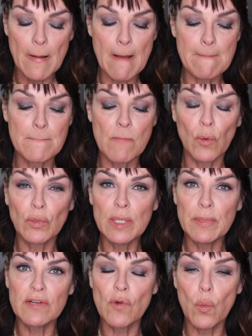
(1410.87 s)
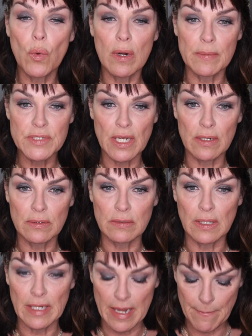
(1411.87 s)
um, a little bit of a warm
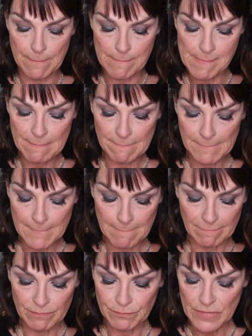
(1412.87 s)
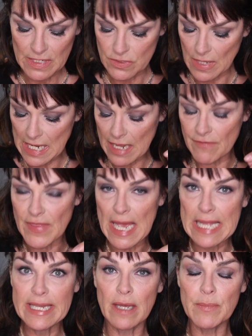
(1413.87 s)
tone lip. So I love
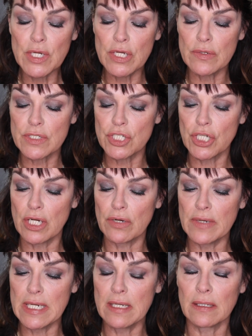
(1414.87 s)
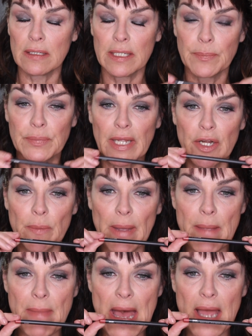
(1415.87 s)
that. And now I'm going to use Chicory Lip Liner
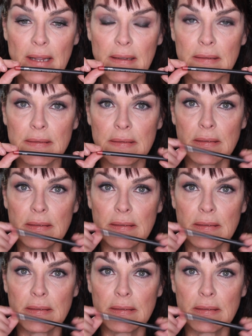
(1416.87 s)
by MAC.